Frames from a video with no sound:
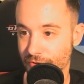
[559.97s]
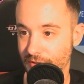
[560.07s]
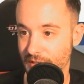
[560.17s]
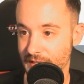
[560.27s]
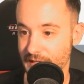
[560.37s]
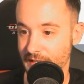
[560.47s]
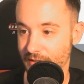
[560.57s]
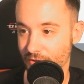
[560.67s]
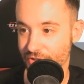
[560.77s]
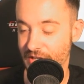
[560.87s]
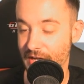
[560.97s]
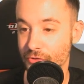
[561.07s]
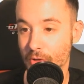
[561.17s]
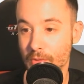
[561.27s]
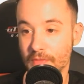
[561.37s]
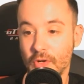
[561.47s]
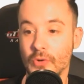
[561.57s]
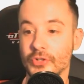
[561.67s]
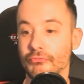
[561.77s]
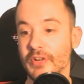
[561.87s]
Yeah, got Sandro, of
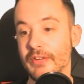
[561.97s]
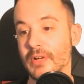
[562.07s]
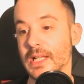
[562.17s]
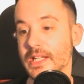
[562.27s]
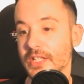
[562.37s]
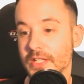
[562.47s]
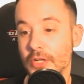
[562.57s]
course, re-released,